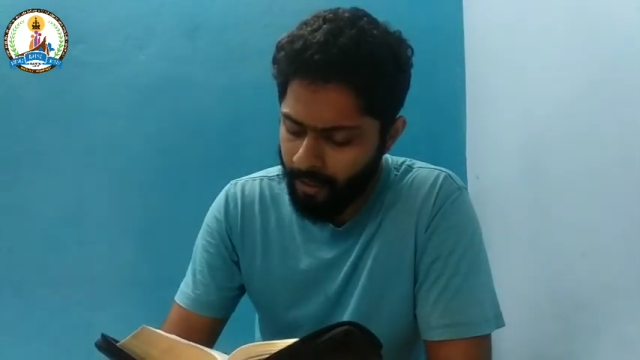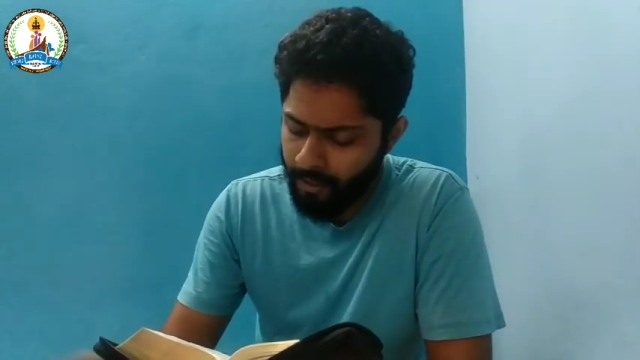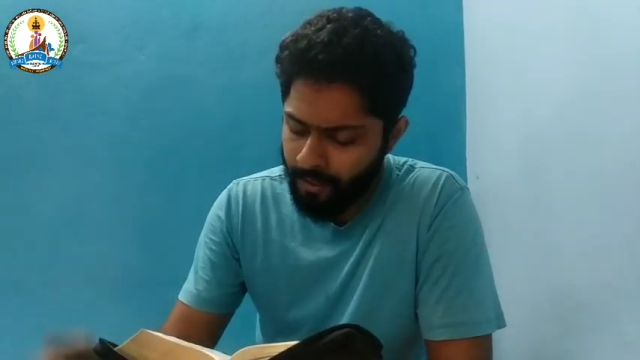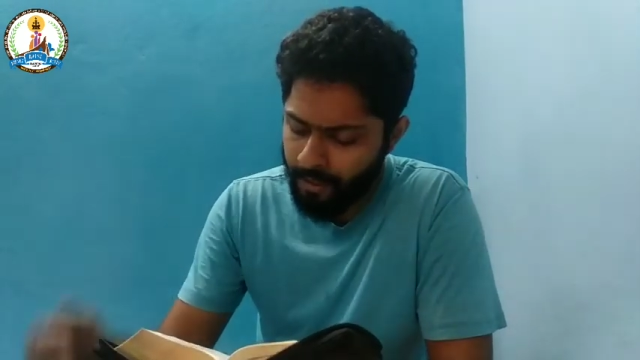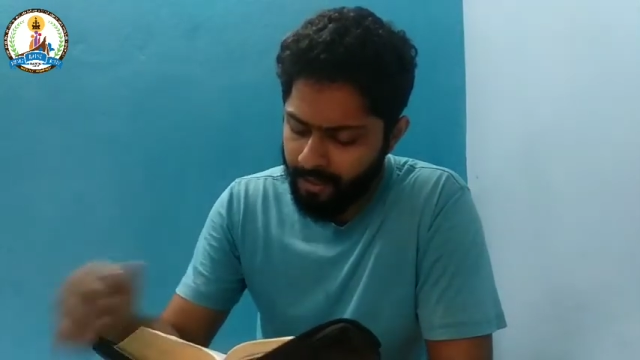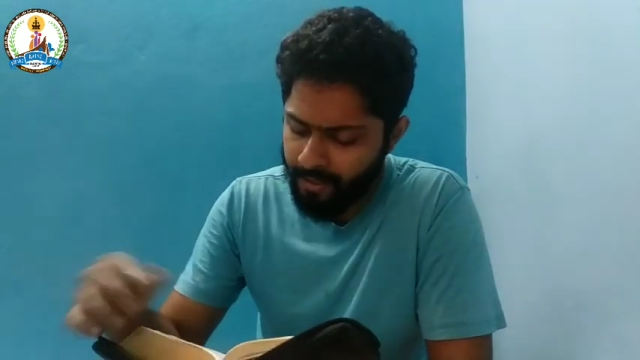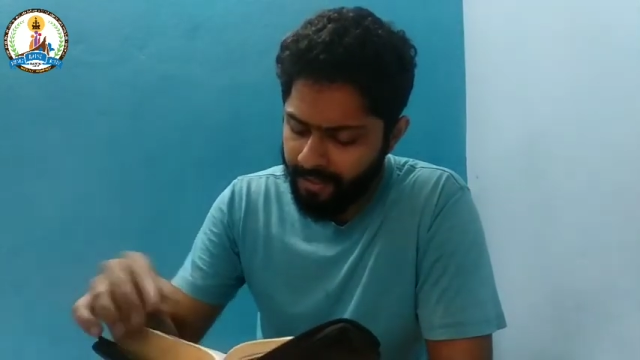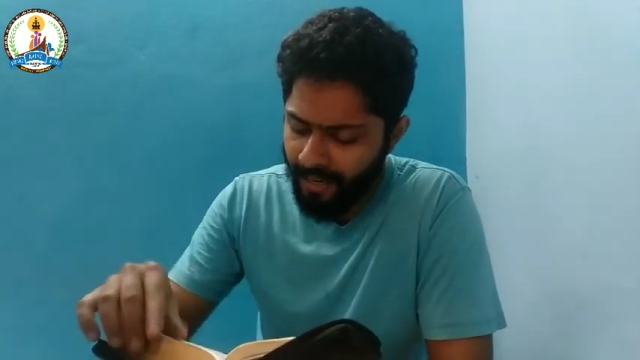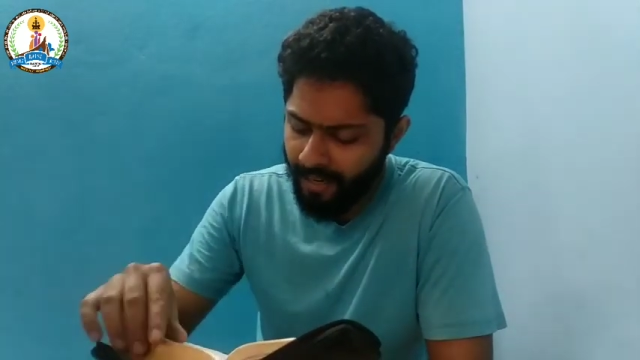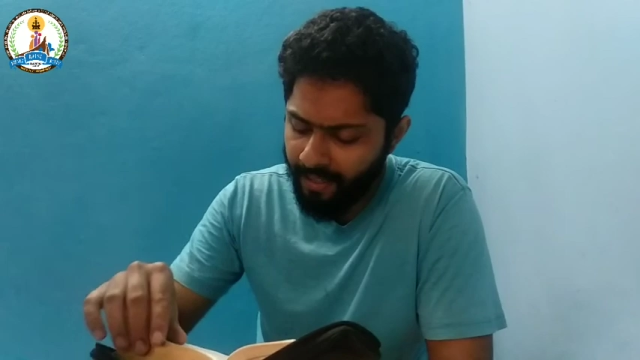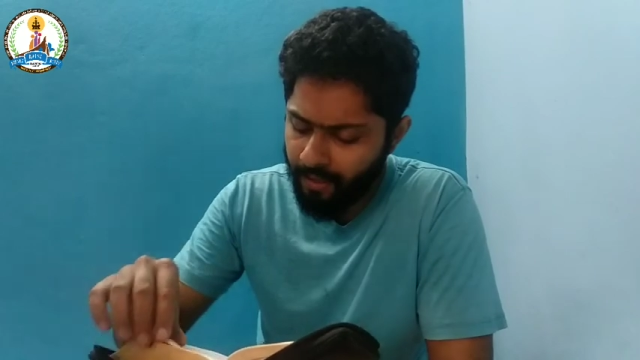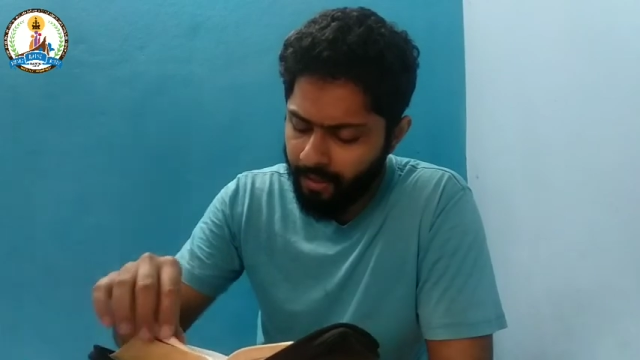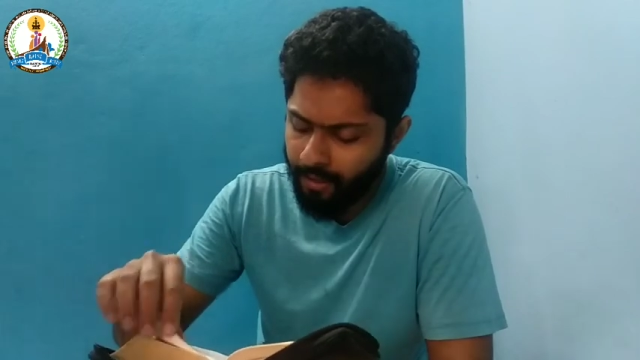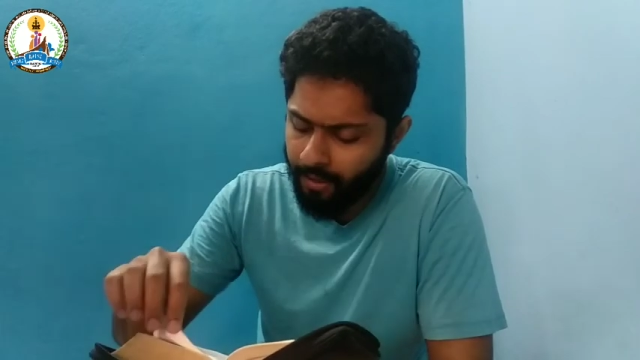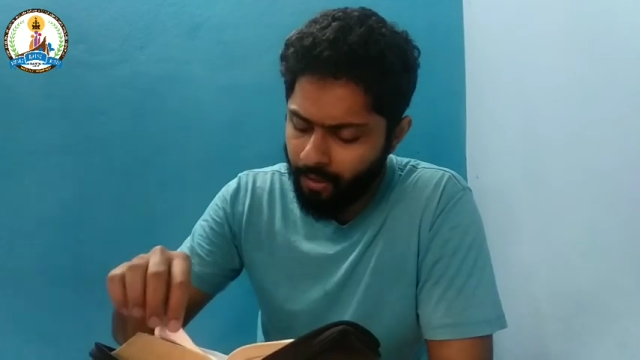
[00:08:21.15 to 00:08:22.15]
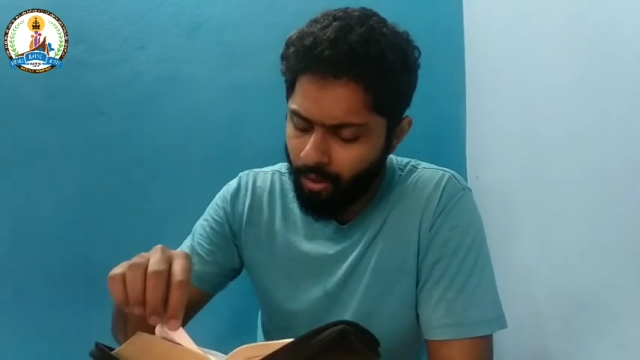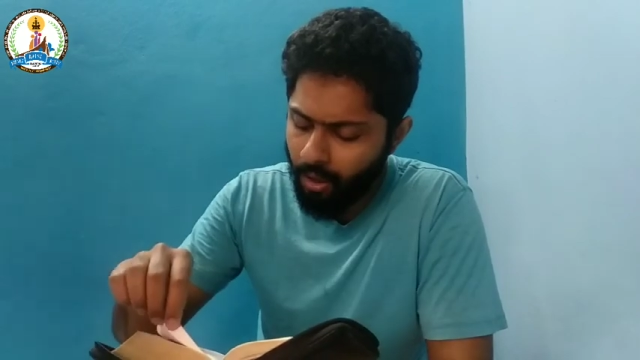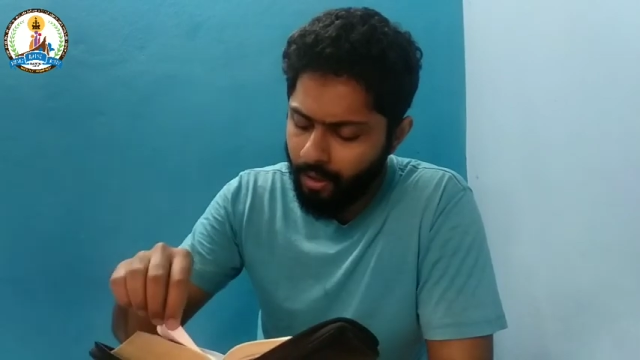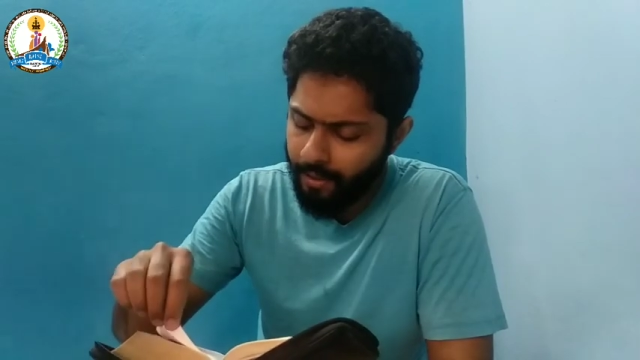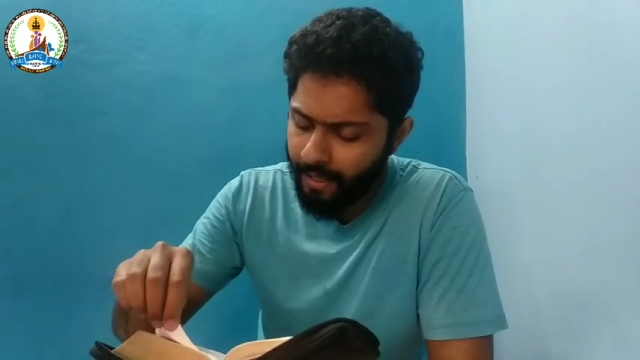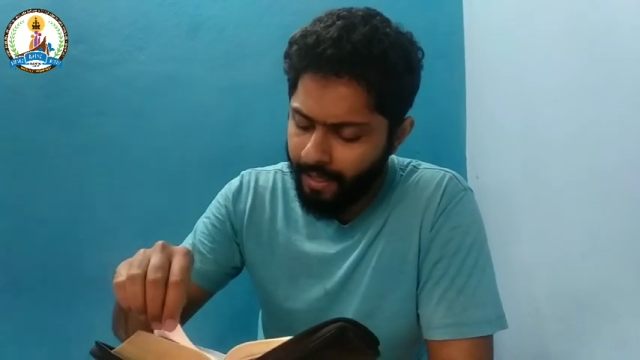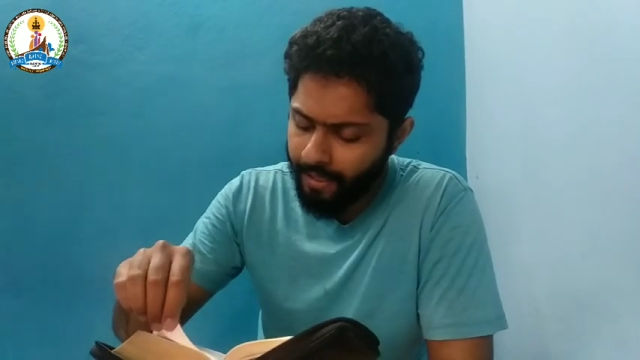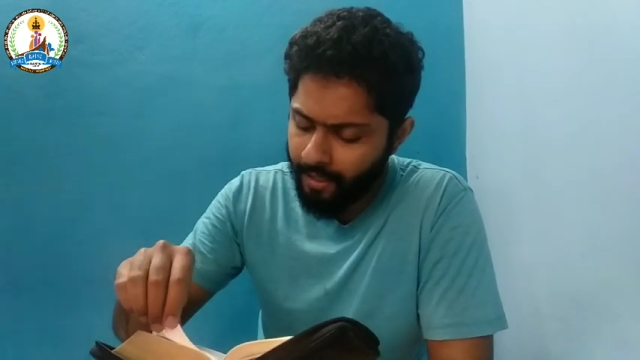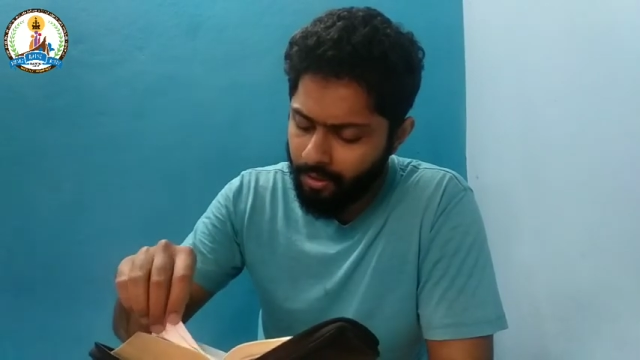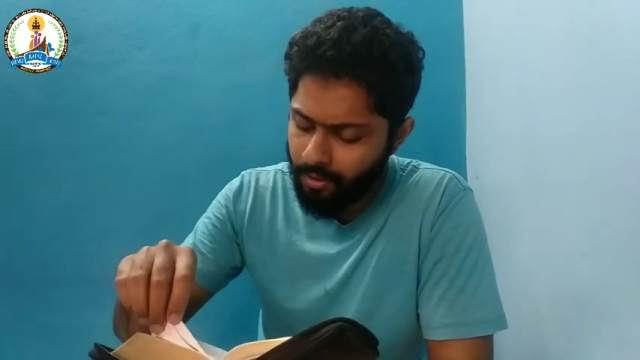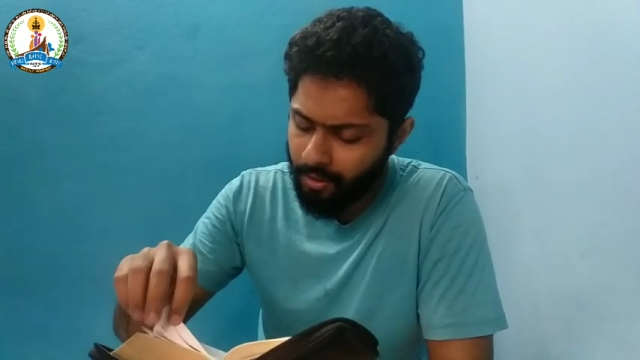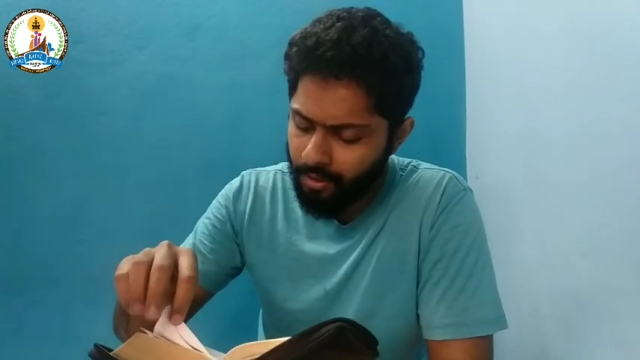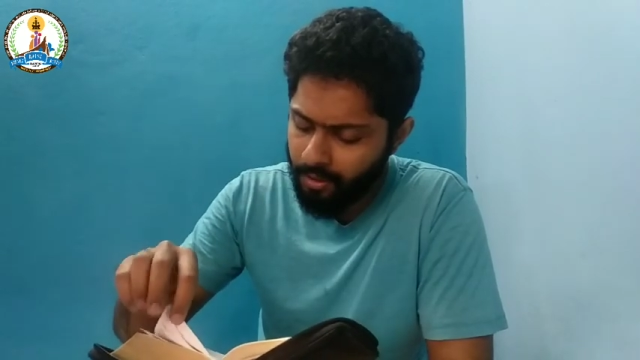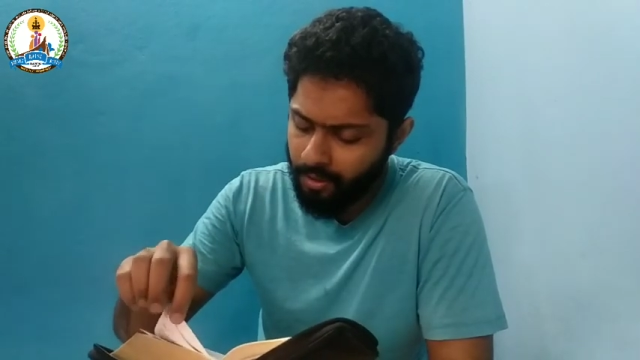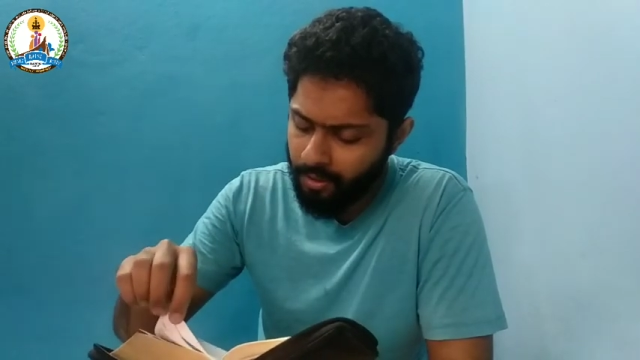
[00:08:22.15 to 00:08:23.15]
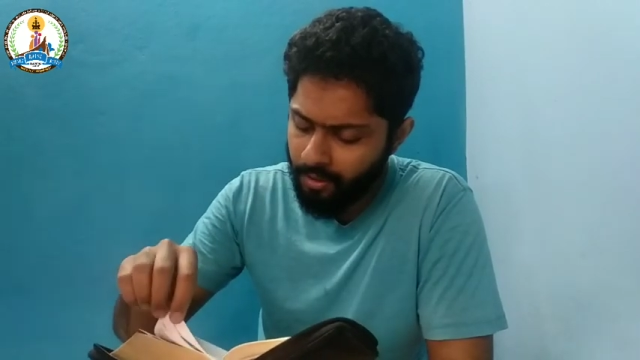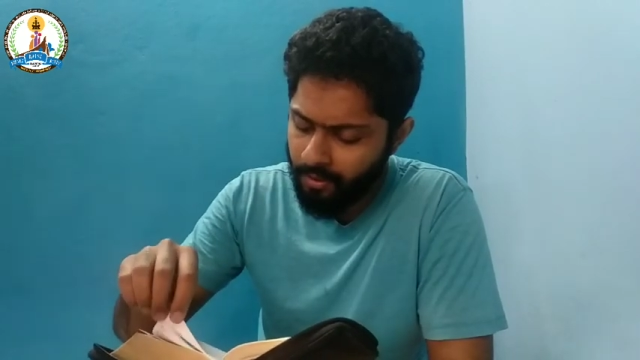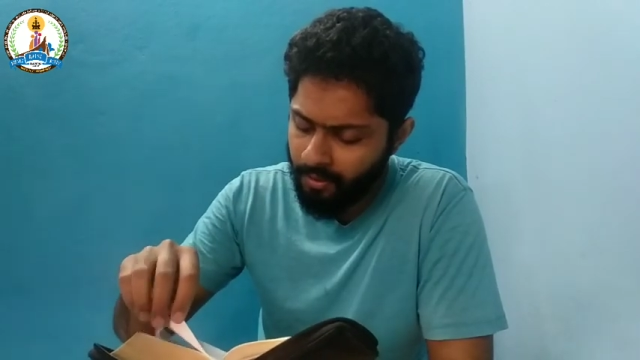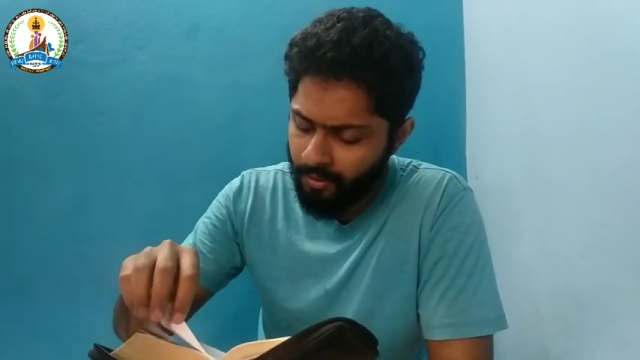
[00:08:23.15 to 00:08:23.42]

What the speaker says: they scattered in all directions.